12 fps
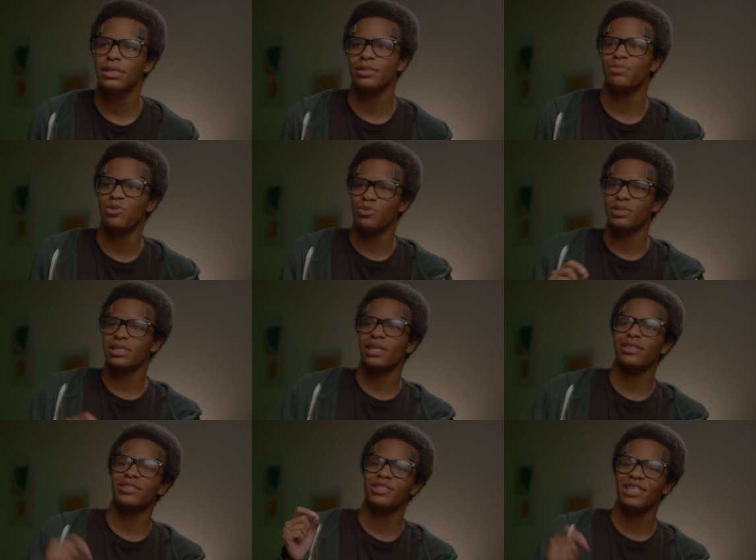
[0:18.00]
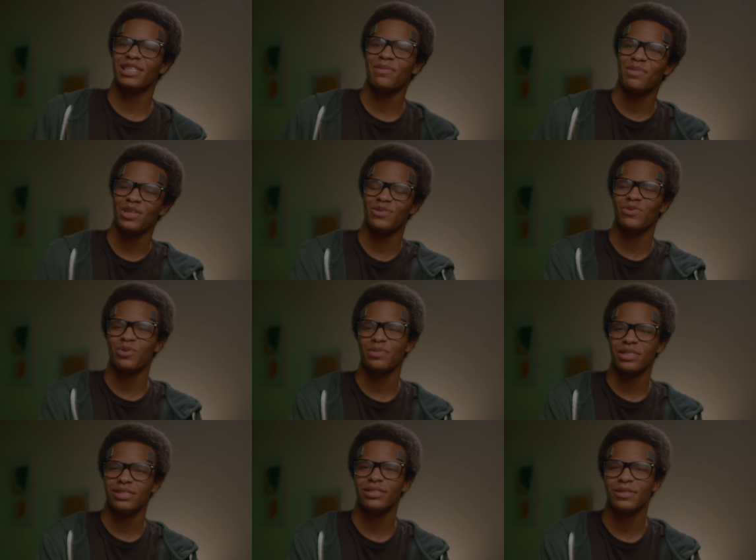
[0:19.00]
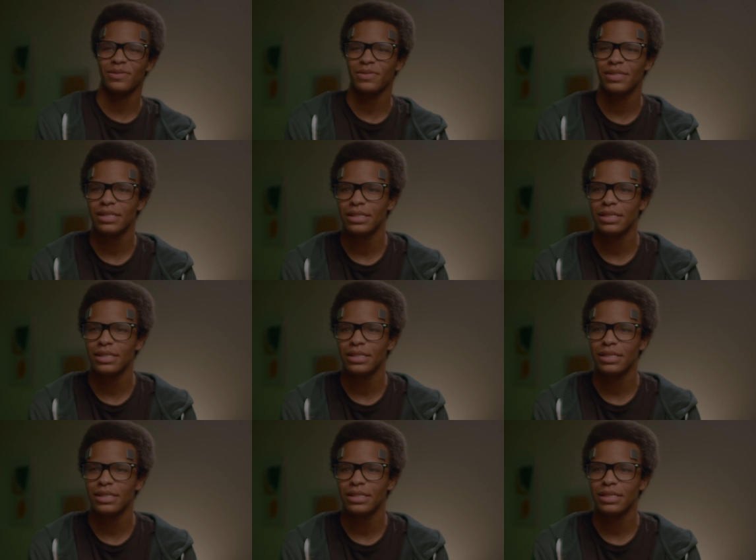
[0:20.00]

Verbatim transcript: and Bloom just kind of checks that box for me, so.